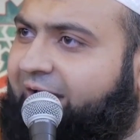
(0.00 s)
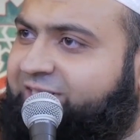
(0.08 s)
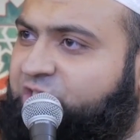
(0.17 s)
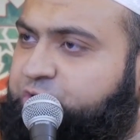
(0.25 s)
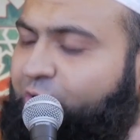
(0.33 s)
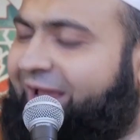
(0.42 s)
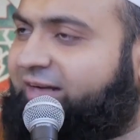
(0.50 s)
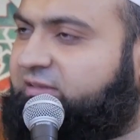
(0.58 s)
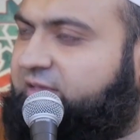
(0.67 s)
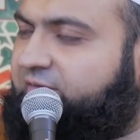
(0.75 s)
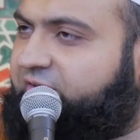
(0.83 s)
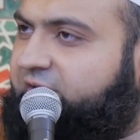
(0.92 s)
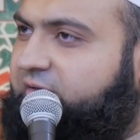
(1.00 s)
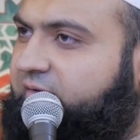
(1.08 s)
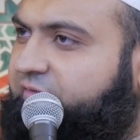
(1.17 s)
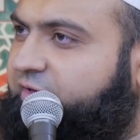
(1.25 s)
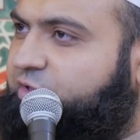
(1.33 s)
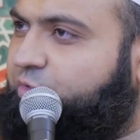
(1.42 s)
attractive
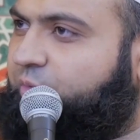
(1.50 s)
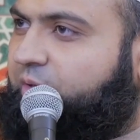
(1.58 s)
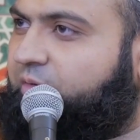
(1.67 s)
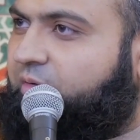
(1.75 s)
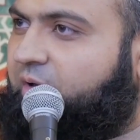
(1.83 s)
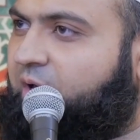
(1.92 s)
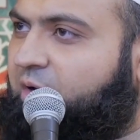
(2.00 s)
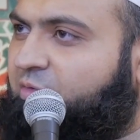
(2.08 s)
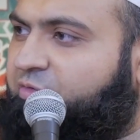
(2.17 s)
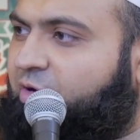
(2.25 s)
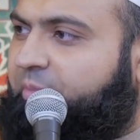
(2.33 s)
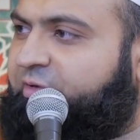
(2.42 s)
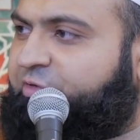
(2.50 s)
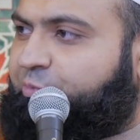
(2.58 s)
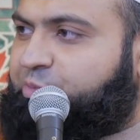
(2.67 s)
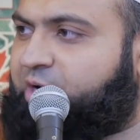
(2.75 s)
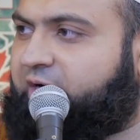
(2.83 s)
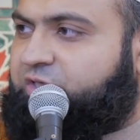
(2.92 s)
individual from his
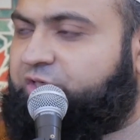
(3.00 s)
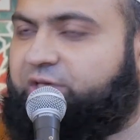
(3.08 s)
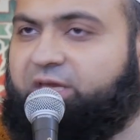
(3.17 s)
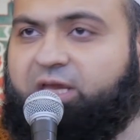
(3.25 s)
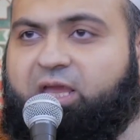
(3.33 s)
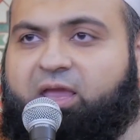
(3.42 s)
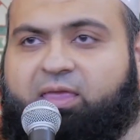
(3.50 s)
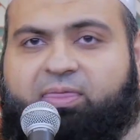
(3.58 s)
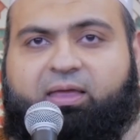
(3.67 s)
progeny